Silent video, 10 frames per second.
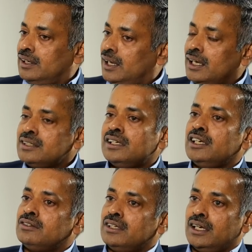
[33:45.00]
Largely
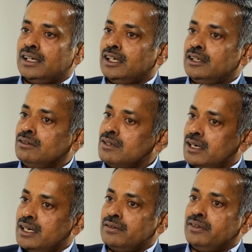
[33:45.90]
today, I'll tell you, don't
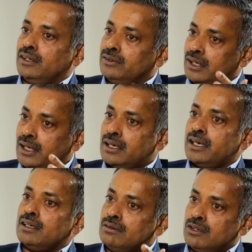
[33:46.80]
write a will. You can
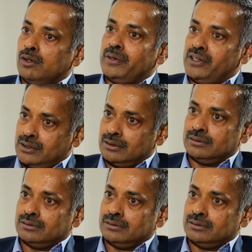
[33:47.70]
write a good nomination.